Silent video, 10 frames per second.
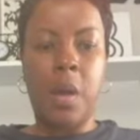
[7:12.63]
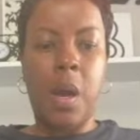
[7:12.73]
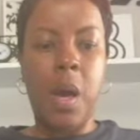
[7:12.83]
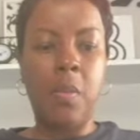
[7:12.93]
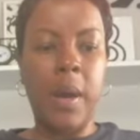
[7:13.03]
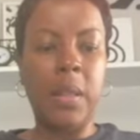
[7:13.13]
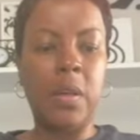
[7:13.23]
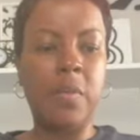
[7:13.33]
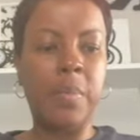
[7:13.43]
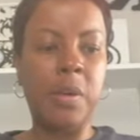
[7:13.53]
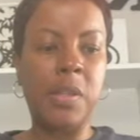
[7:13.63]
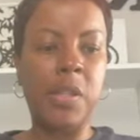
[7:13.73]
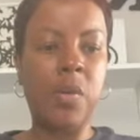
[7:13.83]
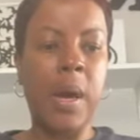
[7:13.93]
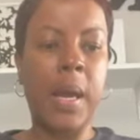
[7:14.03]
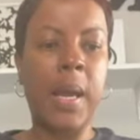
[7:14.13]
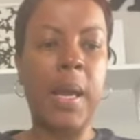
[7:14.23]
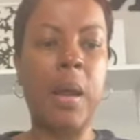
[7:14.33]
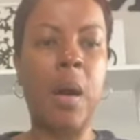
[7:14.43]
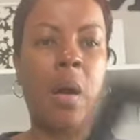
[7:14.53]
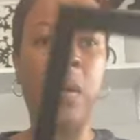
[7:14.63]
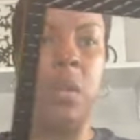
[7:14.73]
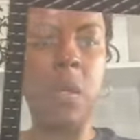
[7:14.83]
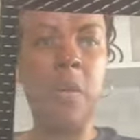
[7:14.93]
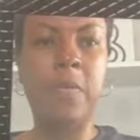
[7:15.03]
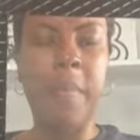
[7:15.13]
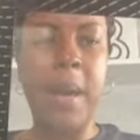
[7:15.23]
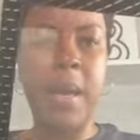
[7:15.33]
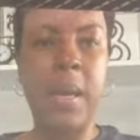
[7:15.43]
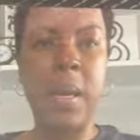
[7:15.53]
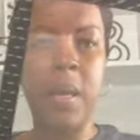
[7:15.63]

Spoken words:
All right, love bugs. So I got all of my